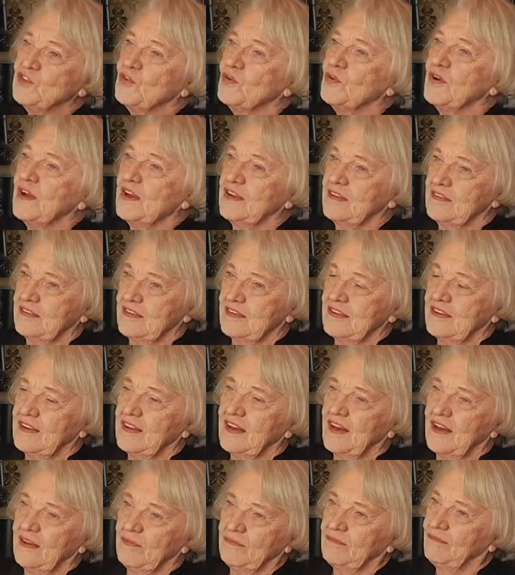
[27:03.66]
great.
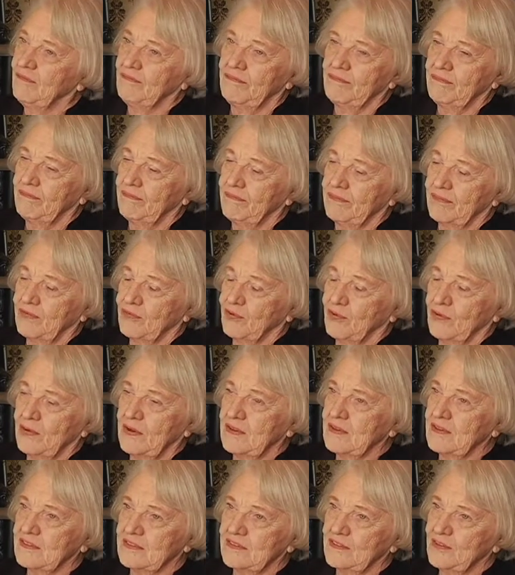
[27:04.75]
I'm
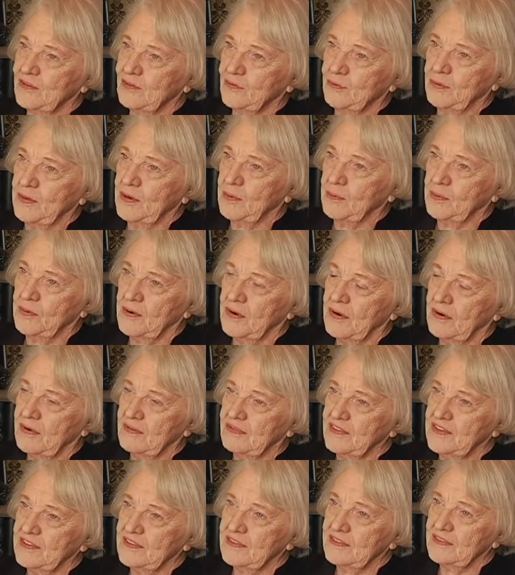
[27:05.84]
thrilled to have been a part of
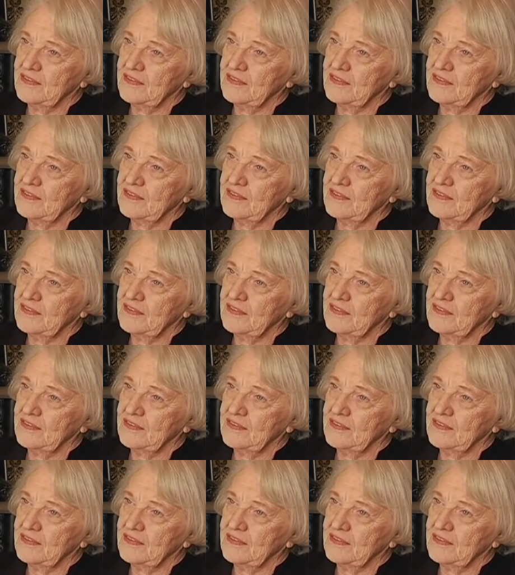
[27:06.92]
it.